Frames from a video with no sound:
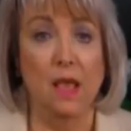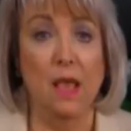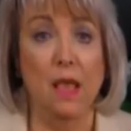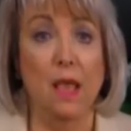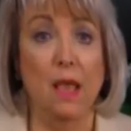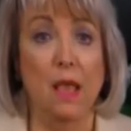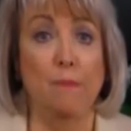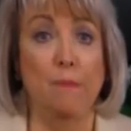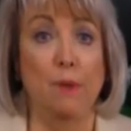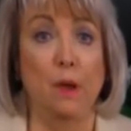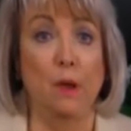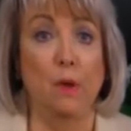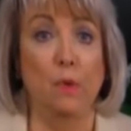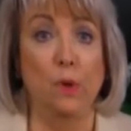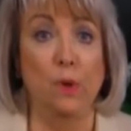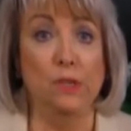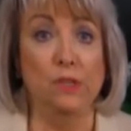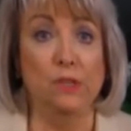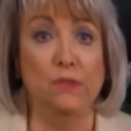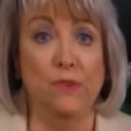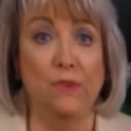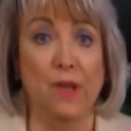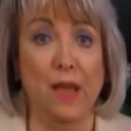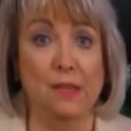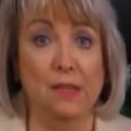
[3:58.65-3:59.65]
about which
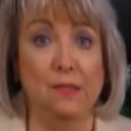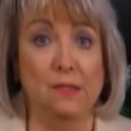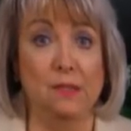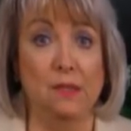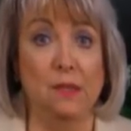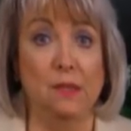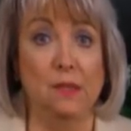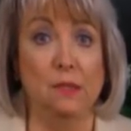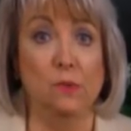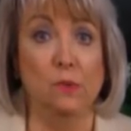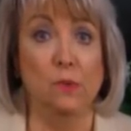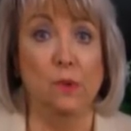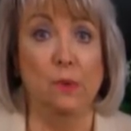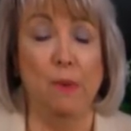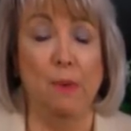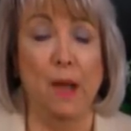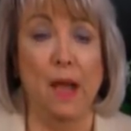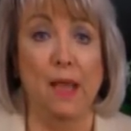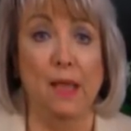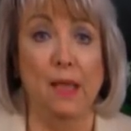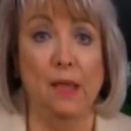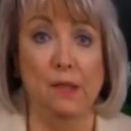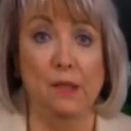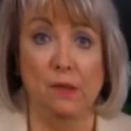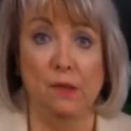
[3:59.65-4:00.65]
vaccines we buy
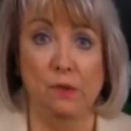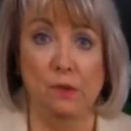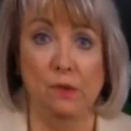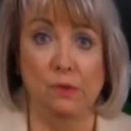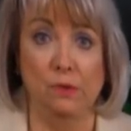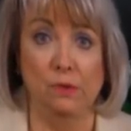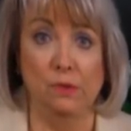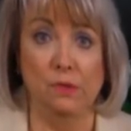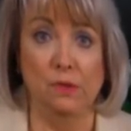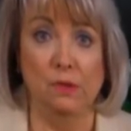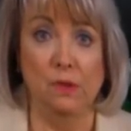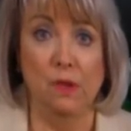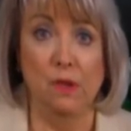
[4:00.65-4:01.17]
and use?